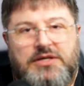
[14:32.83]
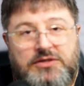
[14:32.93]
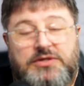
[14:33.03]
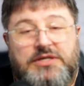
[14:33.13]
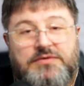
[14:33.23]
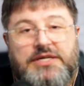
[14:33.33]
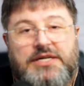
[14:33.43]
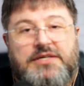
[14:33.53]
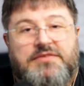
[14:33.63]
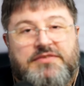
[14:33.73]
you can
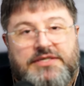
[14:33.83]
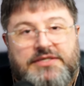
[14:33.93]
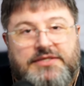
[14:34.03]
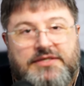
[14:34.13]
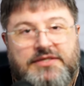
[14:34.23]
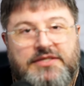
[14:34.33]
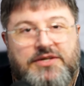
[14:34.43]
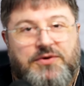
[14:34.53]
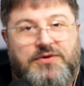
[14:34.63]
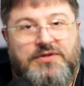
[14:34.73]
really reverse the
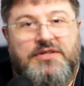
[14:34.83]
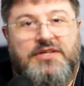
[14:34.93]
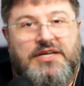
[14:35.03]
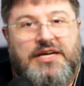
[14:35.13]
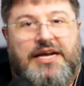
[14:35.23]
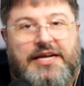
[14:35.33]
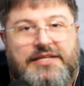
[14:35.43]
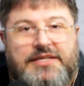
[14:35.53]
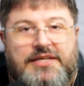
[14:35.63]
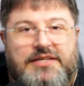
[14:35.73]
role
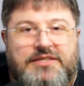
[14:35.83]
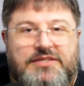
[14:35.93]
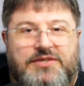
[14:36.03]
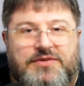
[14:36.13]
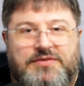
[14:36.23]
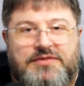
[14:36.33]
and, uh, you know,